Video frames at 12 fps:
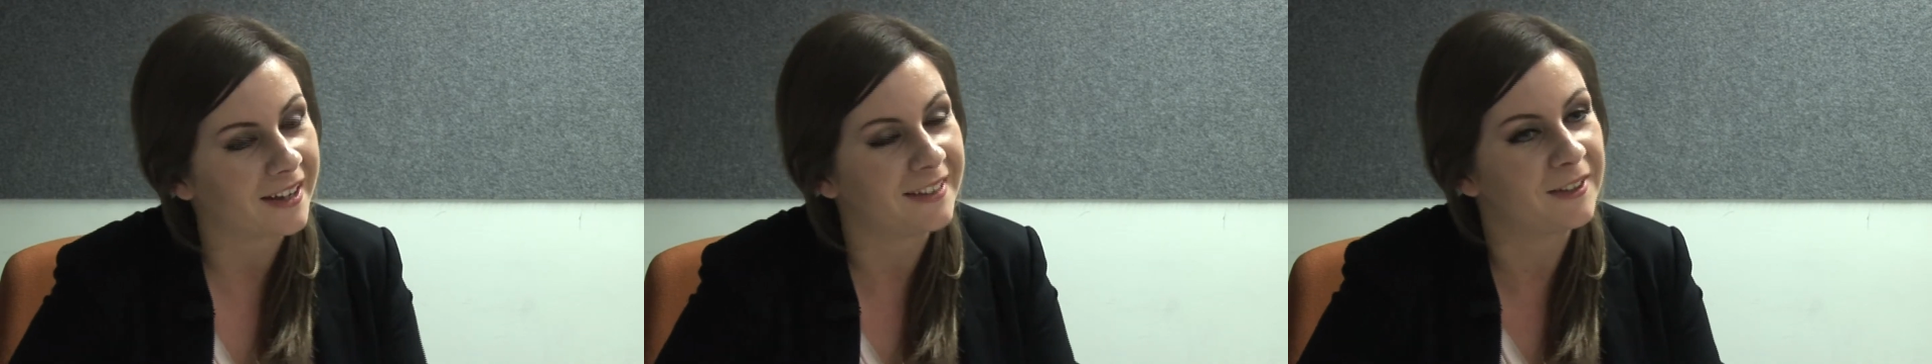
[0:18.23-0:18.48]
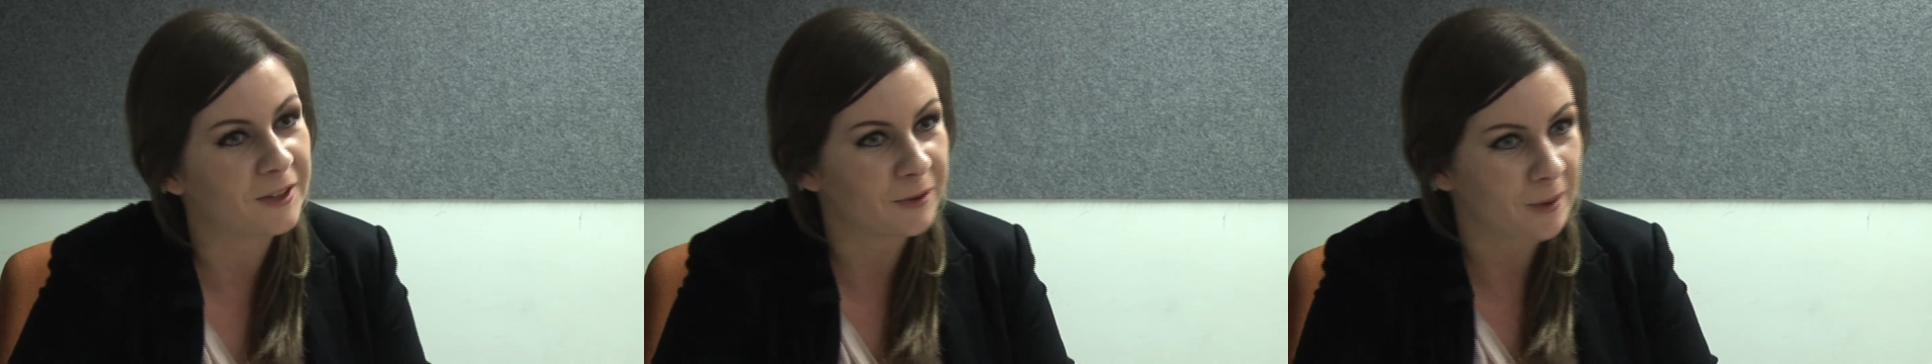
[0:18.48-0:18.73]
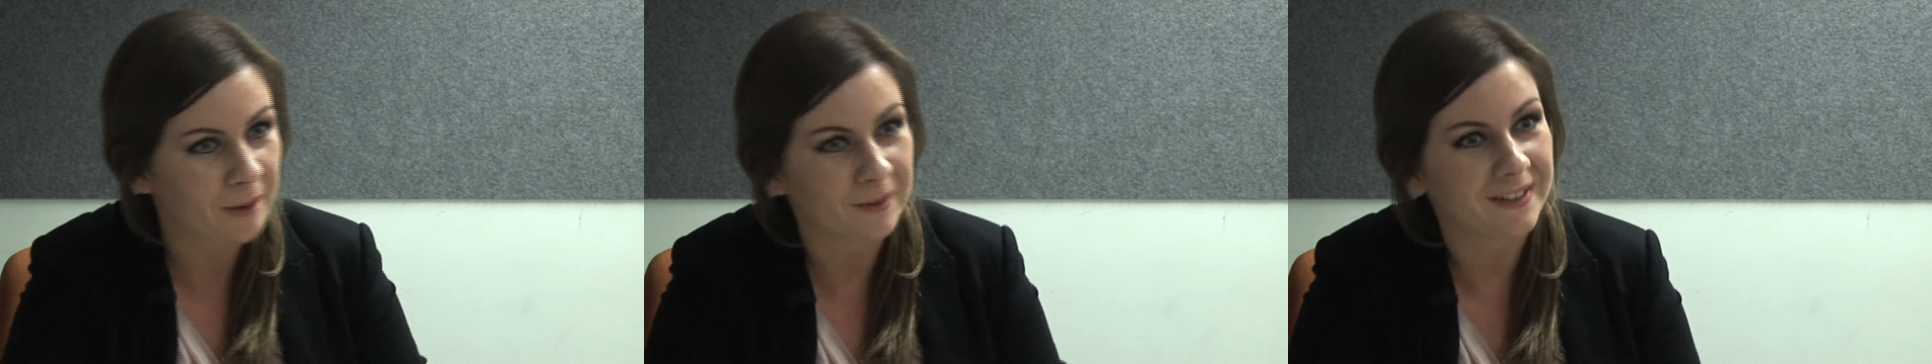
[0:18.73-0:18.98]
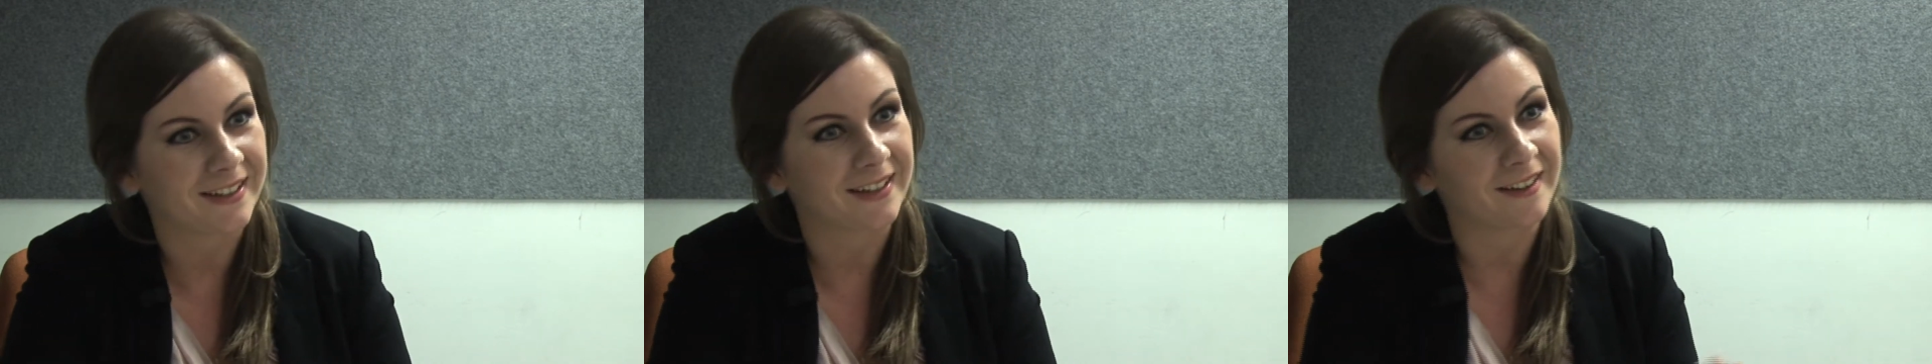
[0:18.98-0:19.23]
and this is where
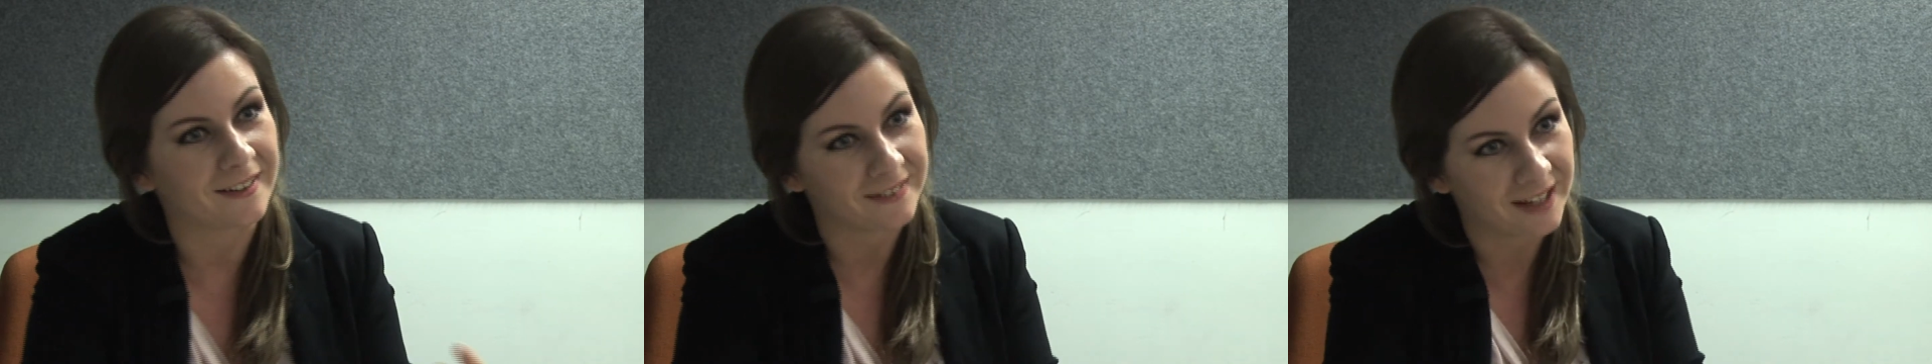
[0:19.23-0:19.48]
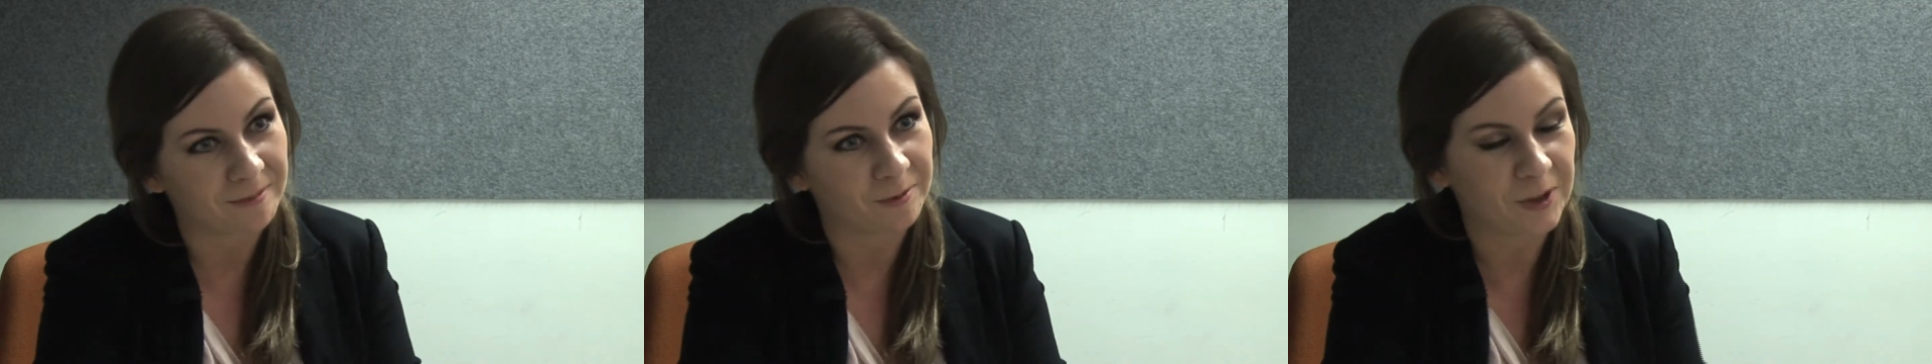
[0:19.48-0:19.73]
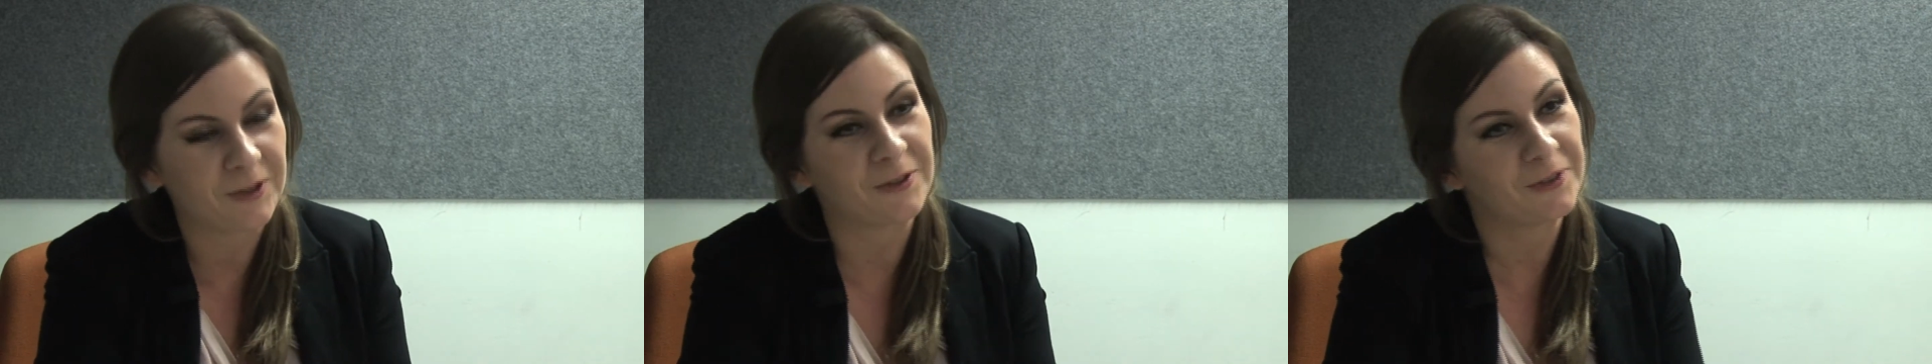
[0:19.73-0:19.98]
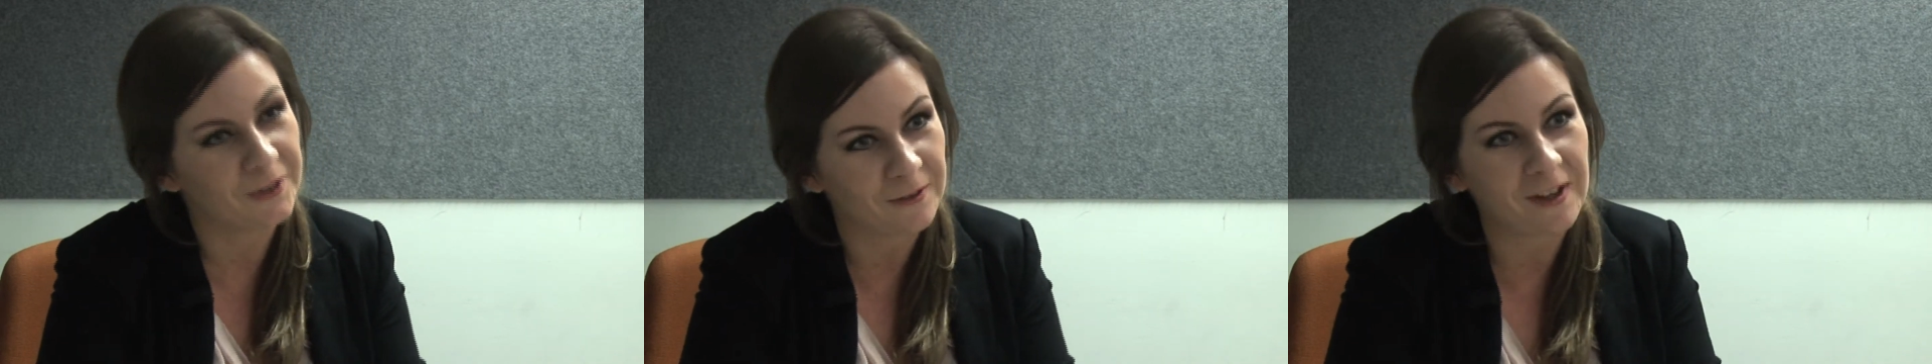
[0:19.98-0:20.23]
we take our name,
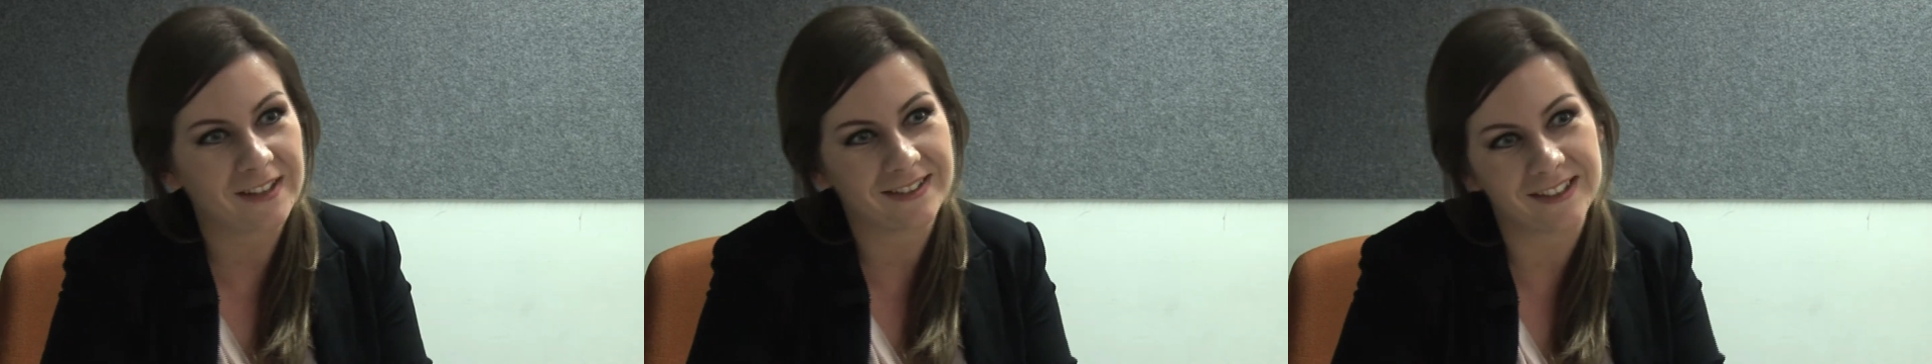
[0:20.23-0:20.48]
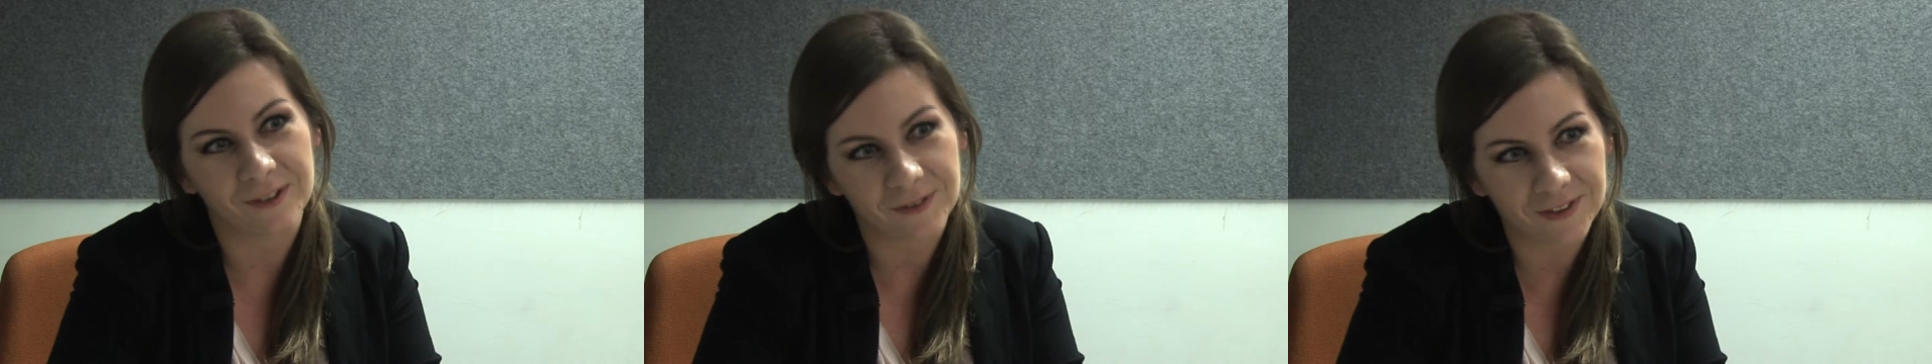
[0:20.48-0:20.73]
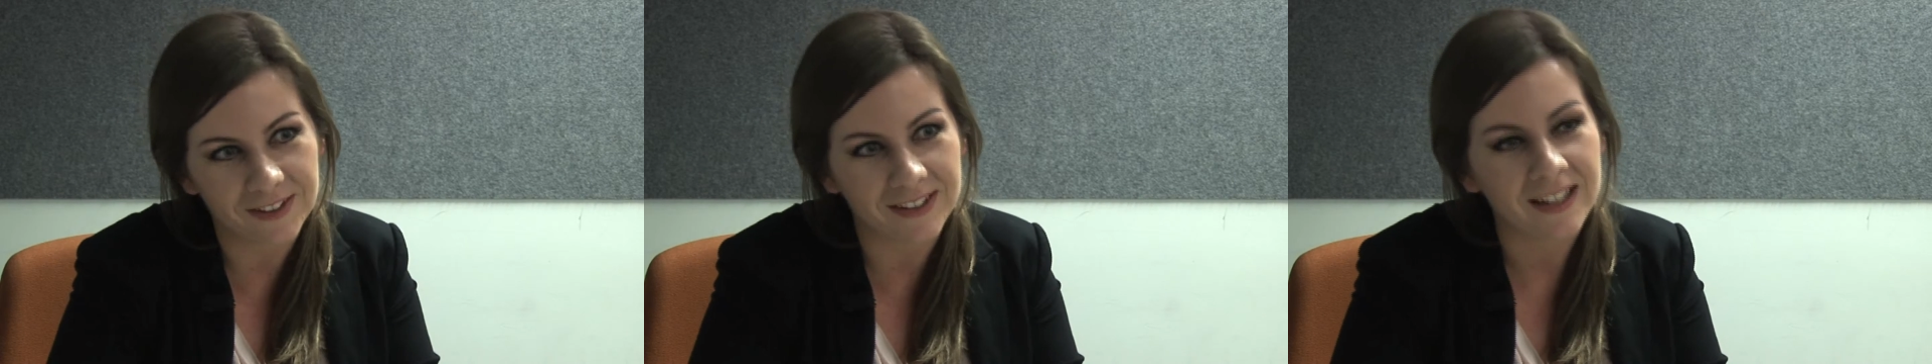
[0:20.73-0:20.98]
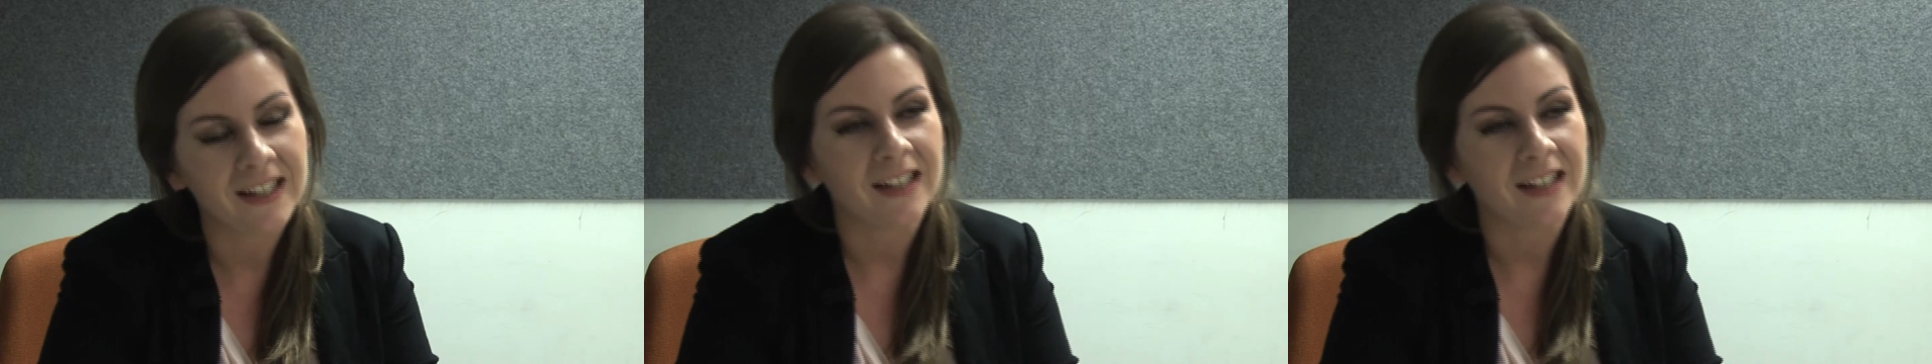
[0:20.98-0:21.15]
Regent's University London.